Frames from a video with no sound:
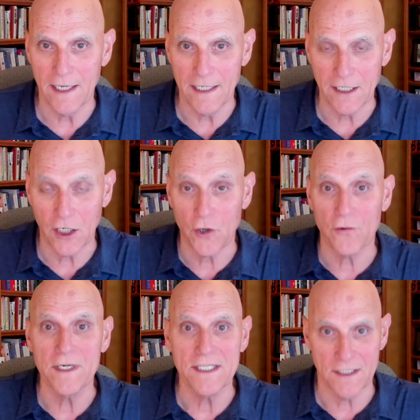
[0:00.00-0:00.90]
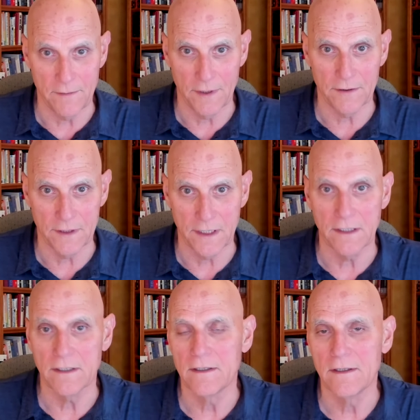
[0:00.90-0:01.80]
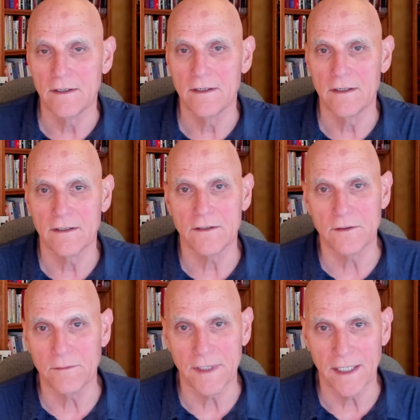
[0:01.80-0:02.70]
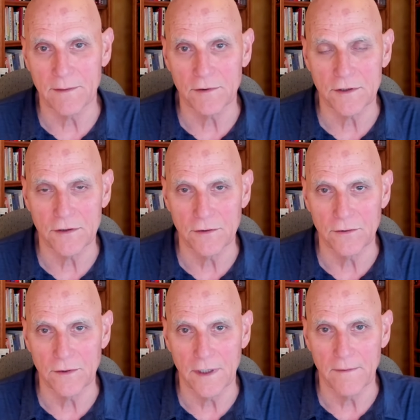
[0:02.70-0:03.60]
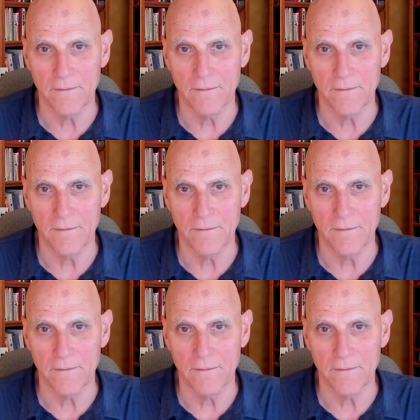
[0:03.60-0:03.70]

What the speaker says: an increased ability to be able to